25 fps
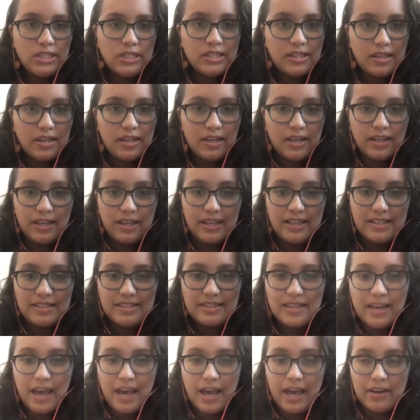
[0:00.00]
thing is
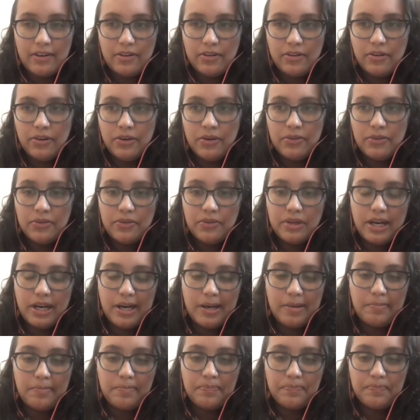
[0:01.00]
that
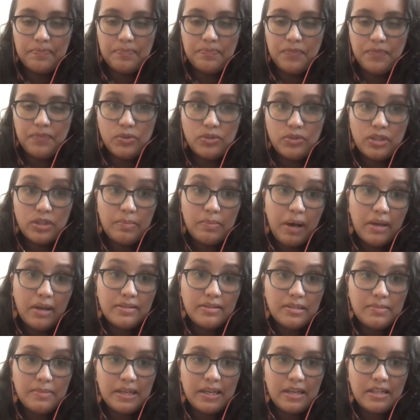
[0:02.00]
folks in the policymaking